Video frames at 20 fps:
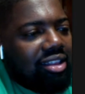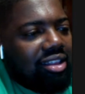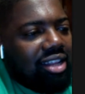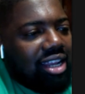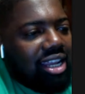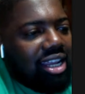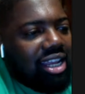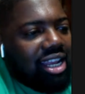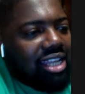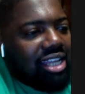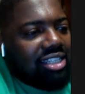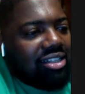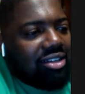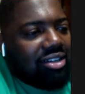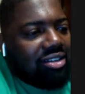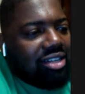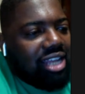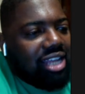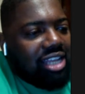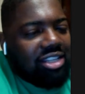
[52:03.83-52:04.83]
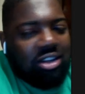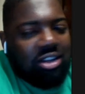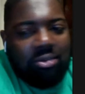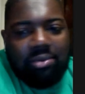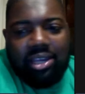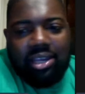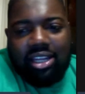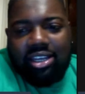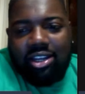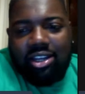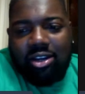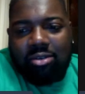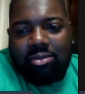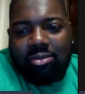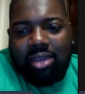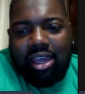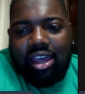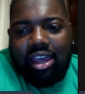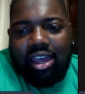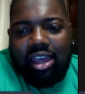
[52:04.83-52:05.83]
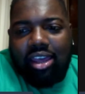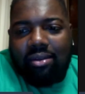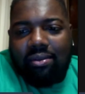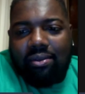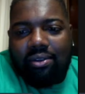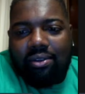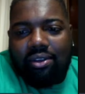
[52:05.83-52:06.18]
Yeah, that's gonna be a dope game.